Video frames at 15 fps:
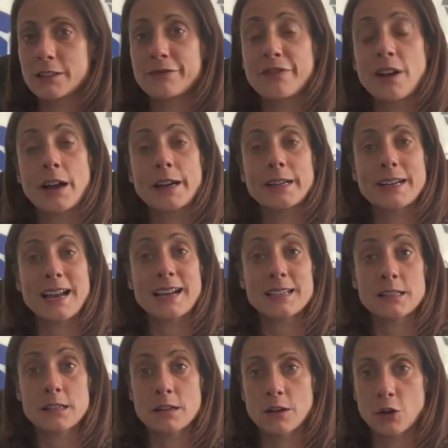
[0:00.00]
defined
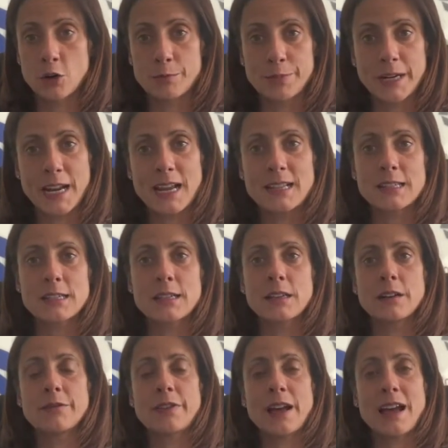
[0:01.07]
as
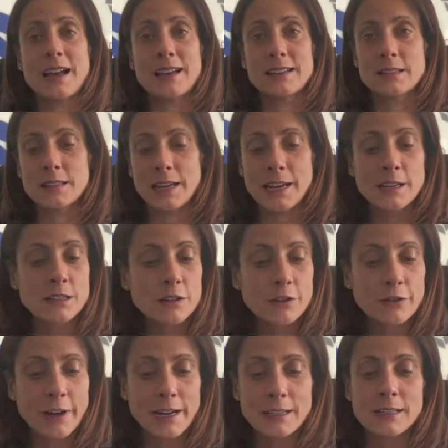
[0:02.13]
comprehensive, as
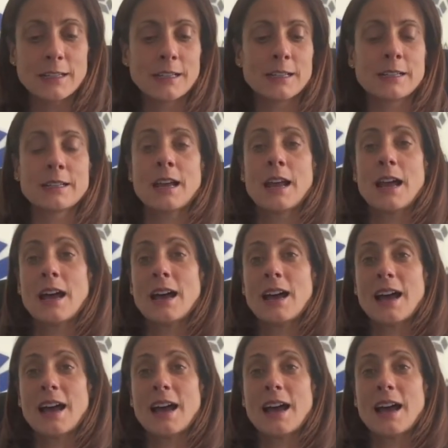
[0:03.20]
integrated,